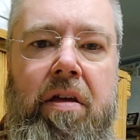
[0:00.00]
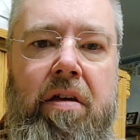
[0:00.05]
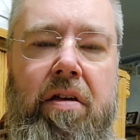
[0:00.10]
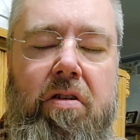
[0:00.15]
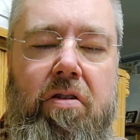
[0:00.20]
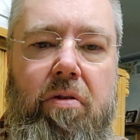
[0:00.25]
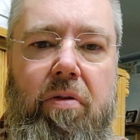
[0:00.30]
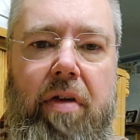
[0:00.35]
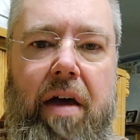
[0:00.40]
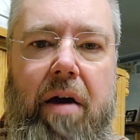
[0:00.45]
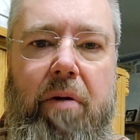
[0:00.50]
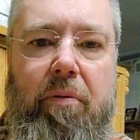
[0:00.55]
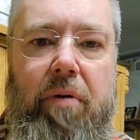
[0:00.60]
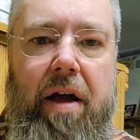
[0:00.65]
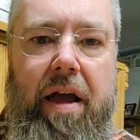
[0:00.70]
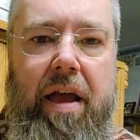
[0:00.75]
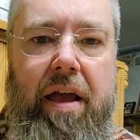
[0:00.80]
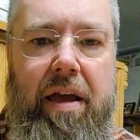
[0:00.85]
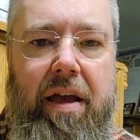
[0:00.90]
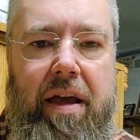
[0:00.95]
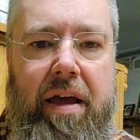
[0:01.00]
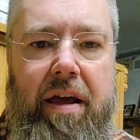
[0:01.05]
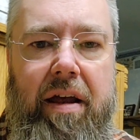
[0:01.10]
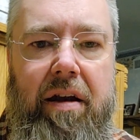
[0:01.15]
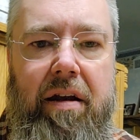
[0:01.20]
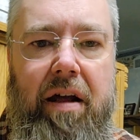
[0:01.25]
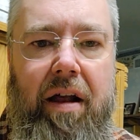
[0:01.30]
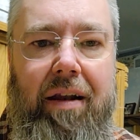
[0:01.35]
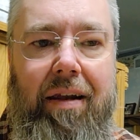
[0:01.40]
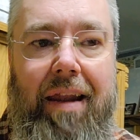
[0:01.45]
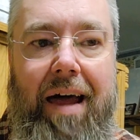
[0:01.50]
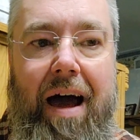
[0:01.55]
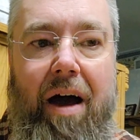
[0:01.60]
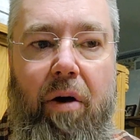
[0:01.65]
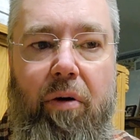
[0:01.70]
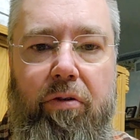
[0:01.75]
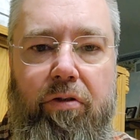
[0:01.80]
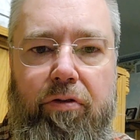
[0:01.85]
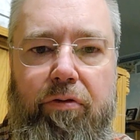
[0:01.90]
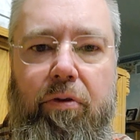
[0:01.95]
so that way it
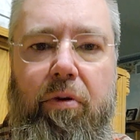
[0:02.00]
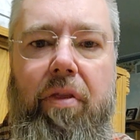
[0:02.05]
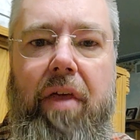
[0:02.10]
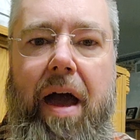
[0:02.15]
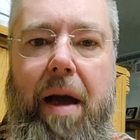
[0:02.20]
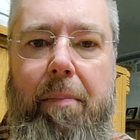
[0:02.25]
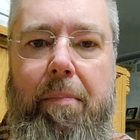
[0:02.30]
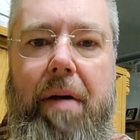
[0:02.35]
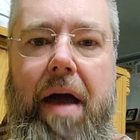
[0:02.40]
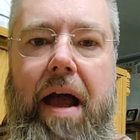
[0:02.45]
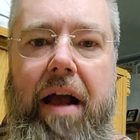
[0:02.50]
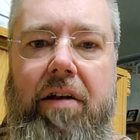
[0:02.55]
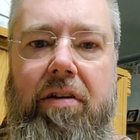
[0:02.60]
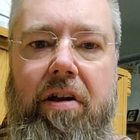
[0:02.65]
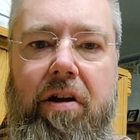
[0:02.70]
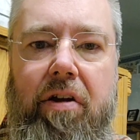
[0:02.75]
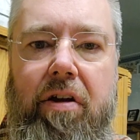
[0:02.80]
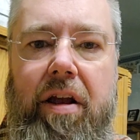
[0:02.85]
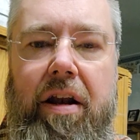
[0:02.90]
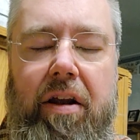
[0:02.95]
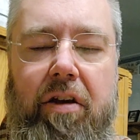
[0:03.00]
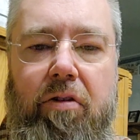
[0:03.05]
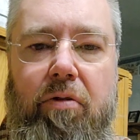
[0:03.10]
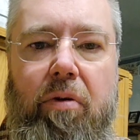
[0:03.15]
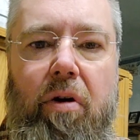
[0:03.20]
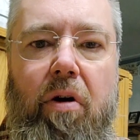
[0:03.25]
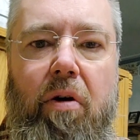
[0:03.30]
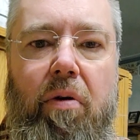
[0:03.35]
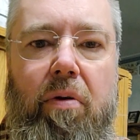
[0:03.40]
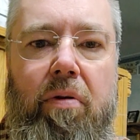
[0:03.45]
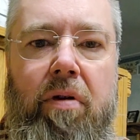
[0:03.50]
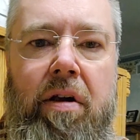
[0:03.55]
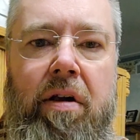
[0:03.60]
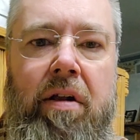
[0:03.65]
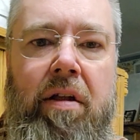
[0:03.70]
allows for that bacteria to grow